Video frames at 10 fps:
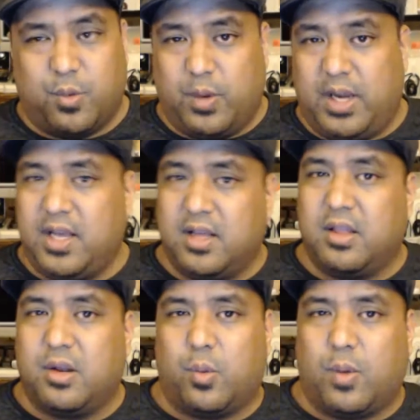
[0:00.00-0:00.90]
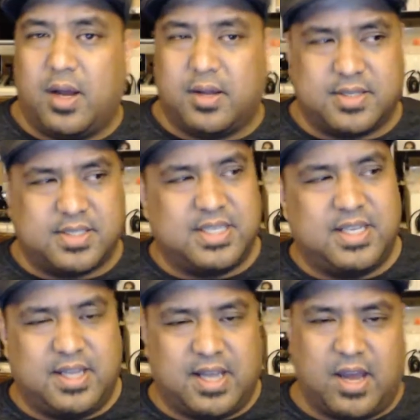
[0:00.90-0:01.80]
waiting a little while to
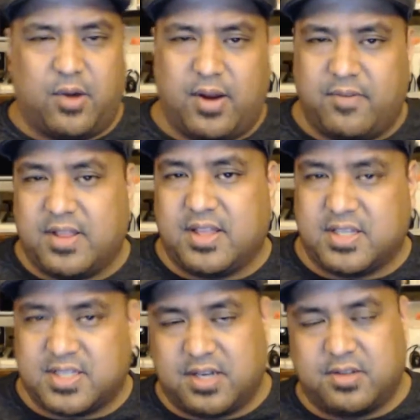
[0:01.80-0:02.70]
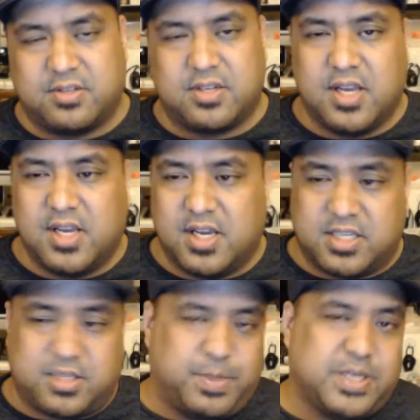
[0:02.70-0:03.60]
see how everything settles,
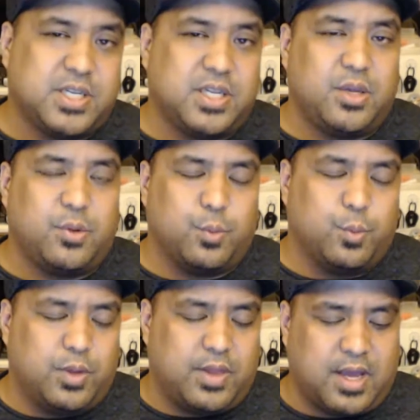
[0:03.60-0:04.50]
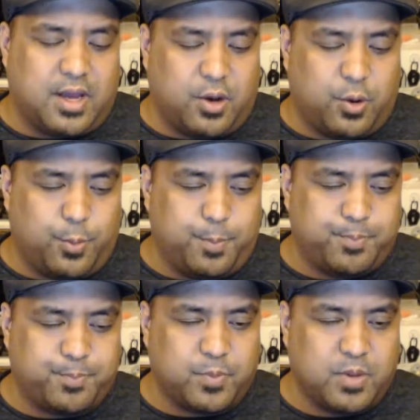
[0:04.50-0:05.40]
especially with how
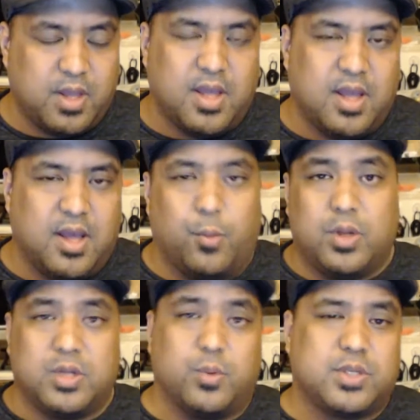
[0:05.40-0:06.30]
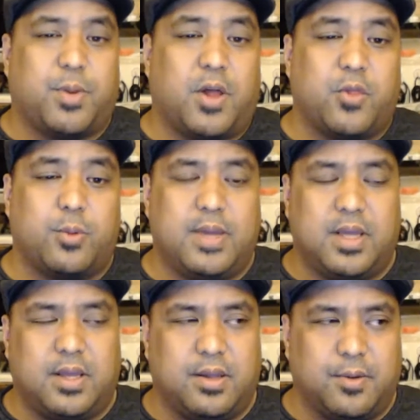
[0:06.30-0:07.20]
what's bothering
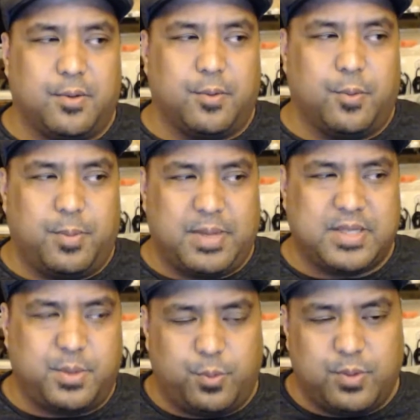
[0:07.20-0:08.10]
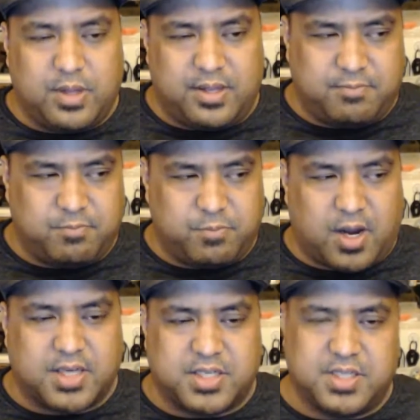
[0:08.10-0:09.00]
me, what makes me really
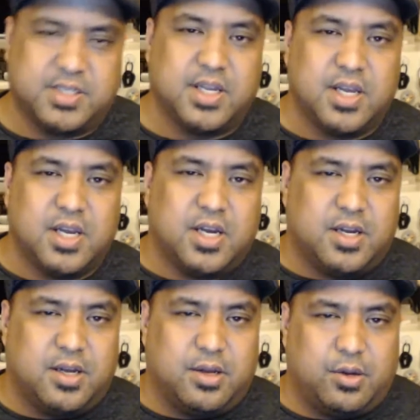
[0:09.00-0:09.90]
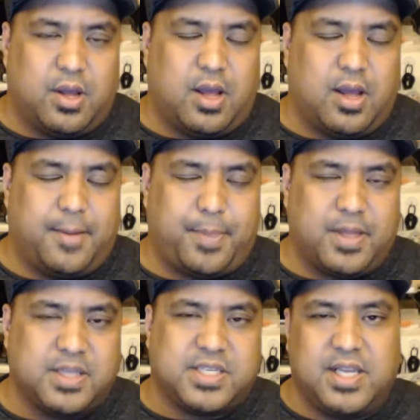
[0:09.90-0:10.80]
cautious is
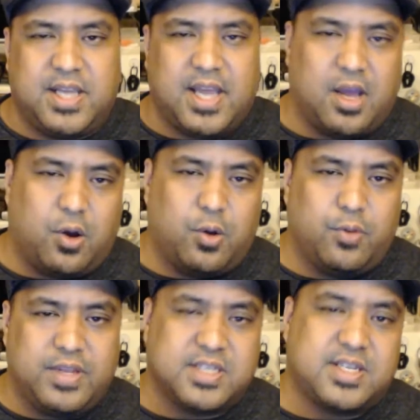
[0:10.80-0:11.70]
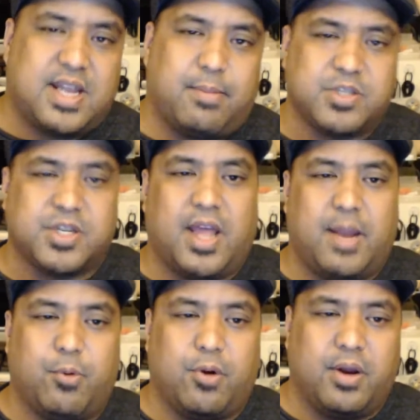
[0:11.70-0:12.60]
seeing how the established
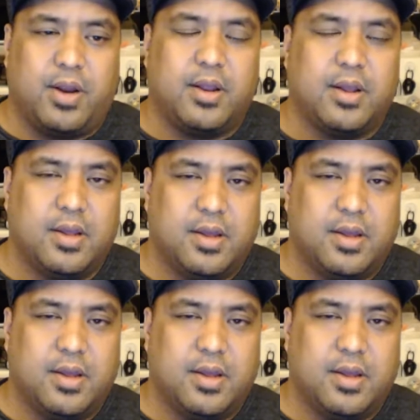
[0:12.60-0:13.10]
library